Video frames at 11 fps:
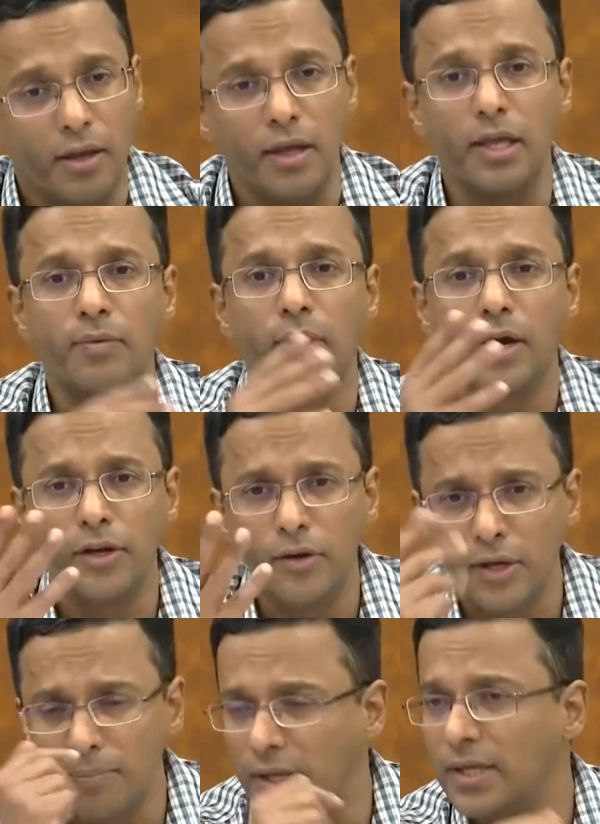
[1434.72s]

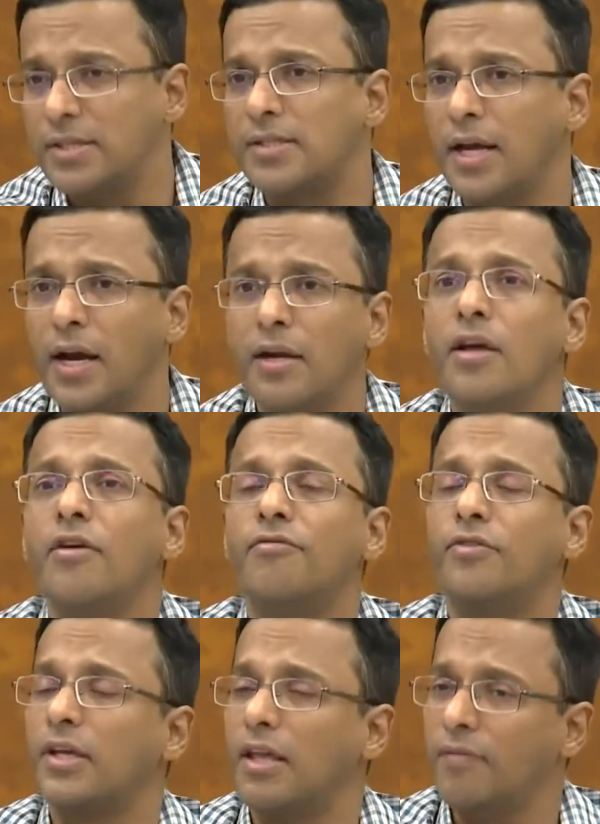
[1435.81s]
Equicontinuity means that
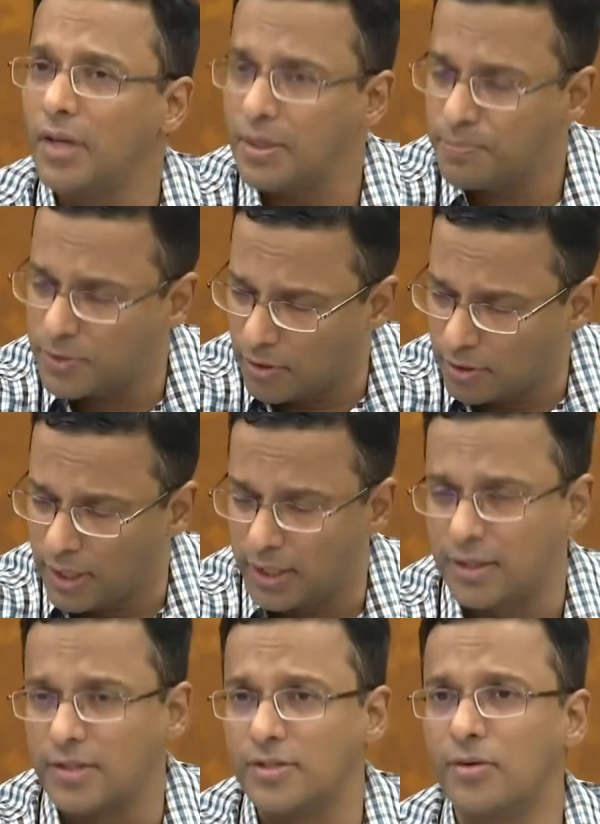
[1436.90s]
for a given epsilon greater
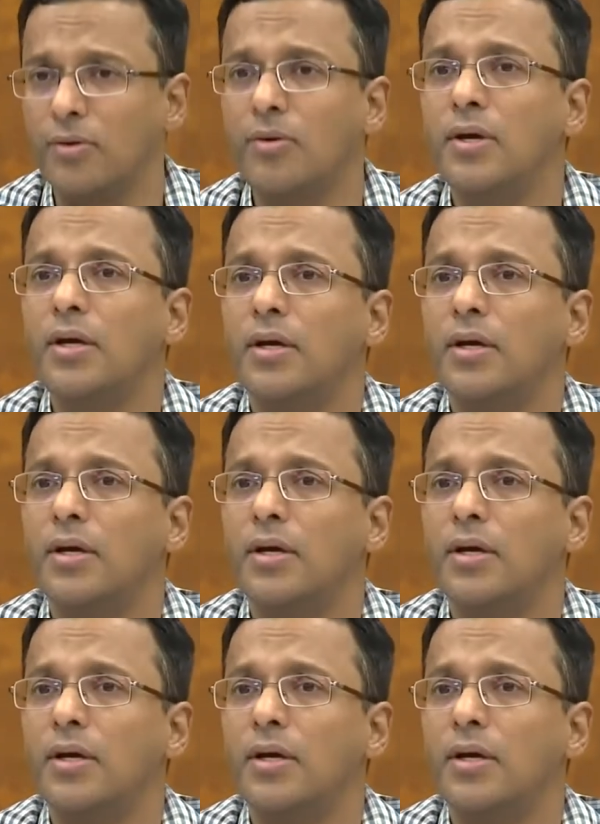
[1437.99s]
than 0,